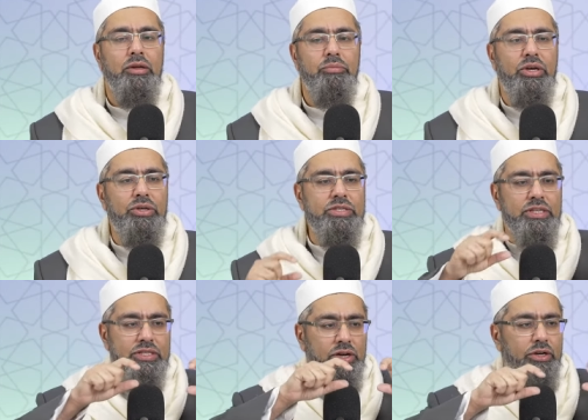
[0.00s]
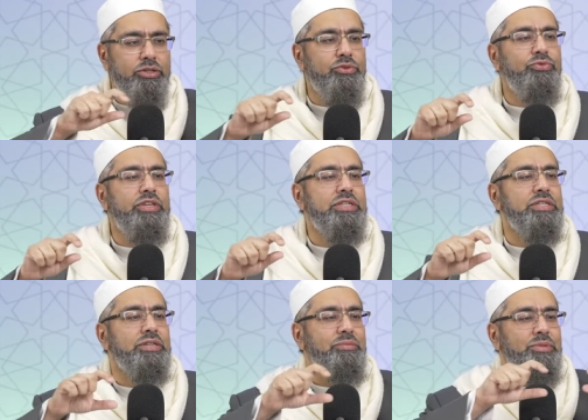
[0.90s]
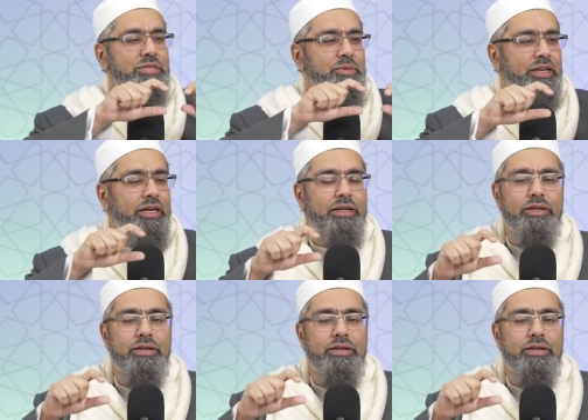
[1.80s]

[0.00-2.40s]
Because it's hard to fit Bismillahir